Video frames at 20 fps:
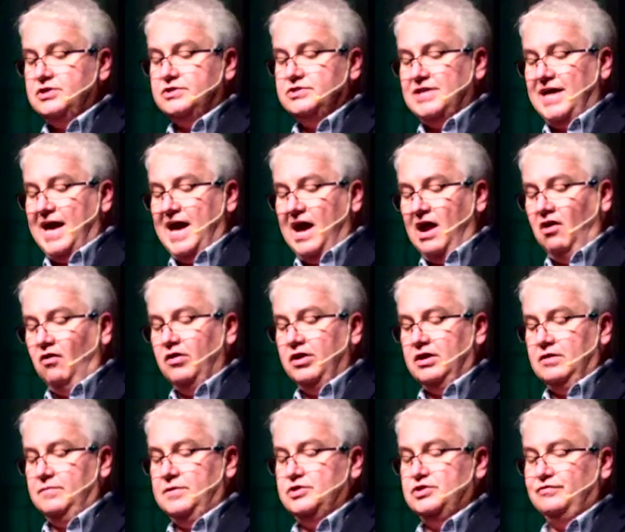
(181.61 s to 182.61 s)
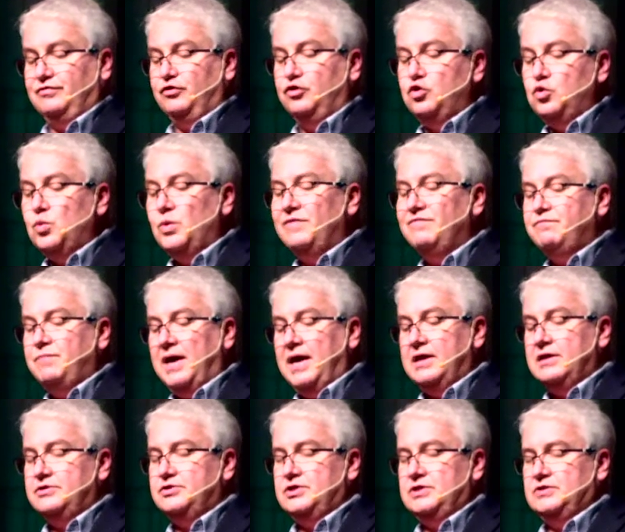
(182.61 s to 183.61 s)
just our image of who we've
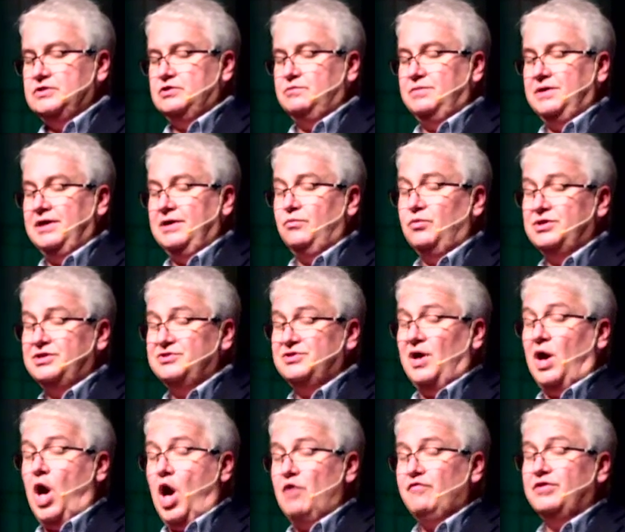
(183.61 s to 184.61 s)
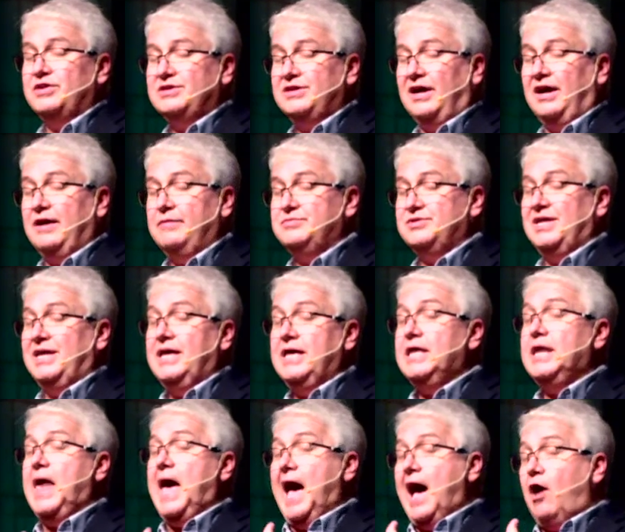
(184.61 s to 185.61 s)
painted Jesus to be, which is oftentimes
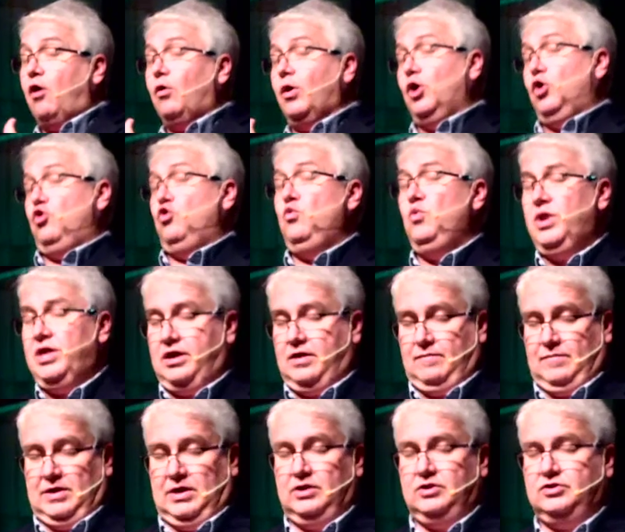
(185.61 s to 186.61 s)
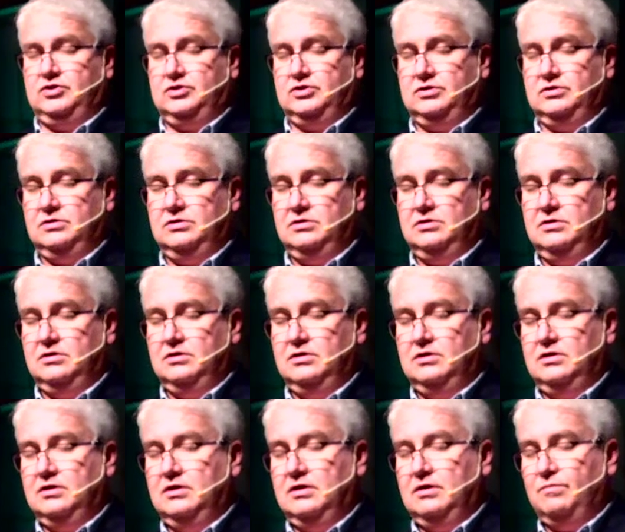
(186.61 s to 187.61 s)
in our own image,
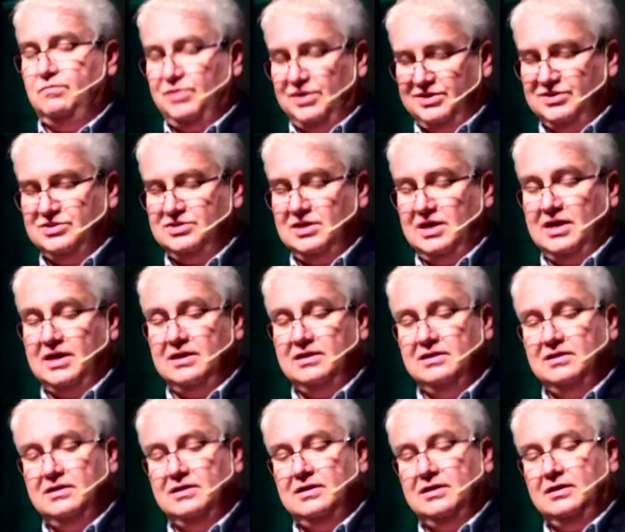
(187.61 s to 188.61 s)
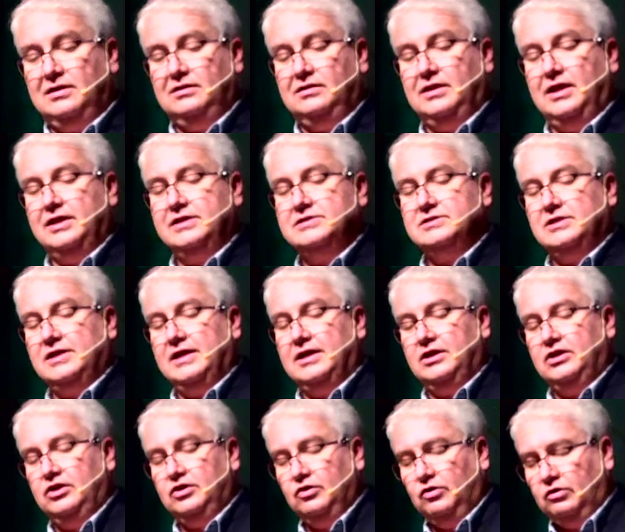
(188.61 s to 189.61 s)
but instead, let us let
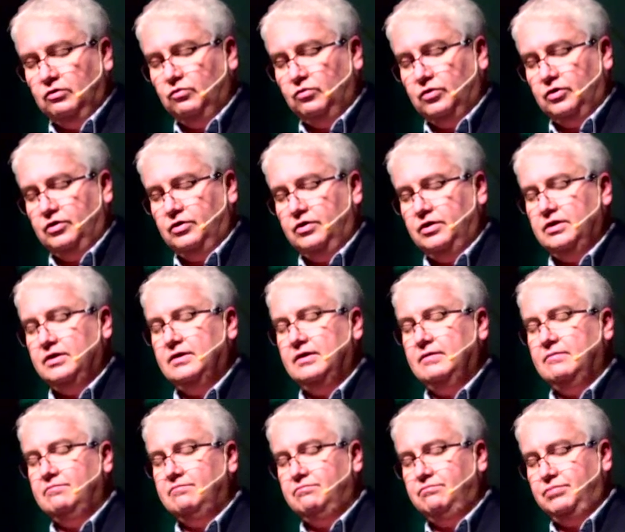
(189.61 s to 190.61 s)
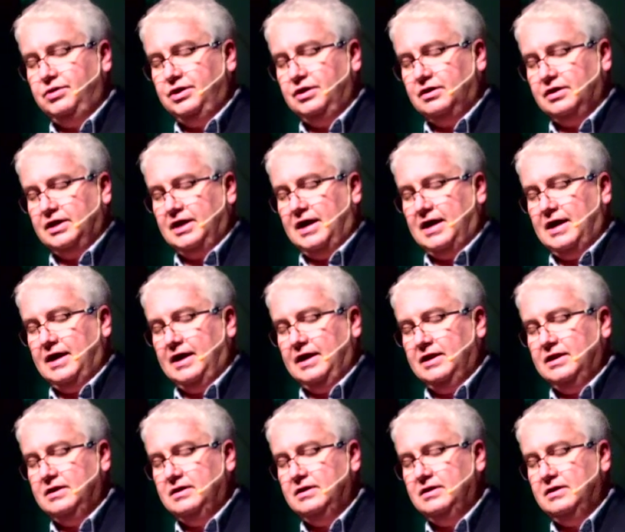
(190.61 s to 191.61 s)
your word be our guide
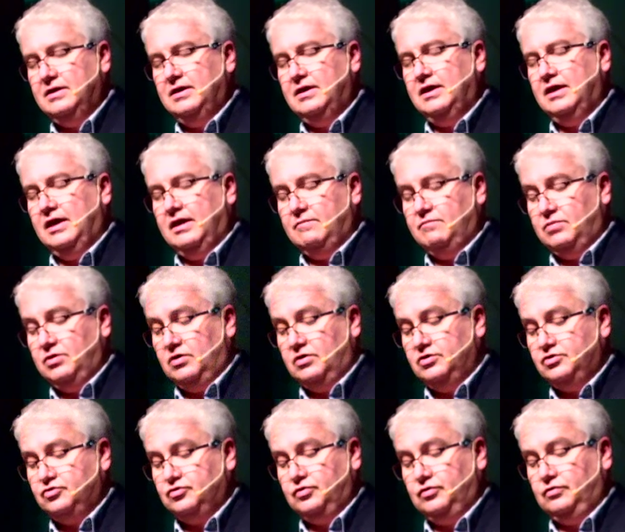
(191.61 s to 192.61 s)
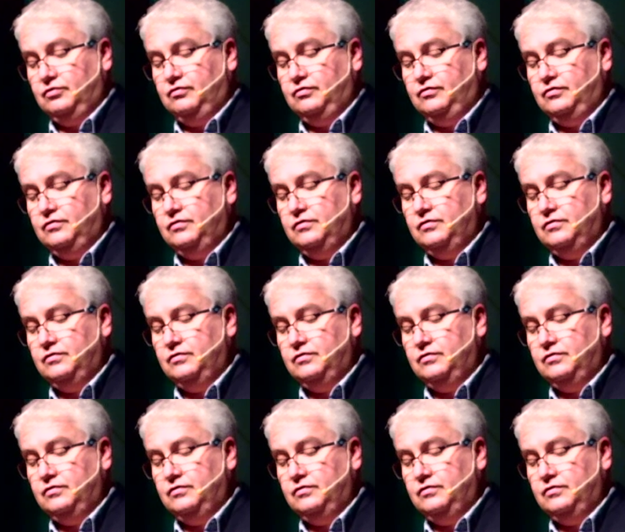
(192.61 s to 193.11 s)
and be our truth.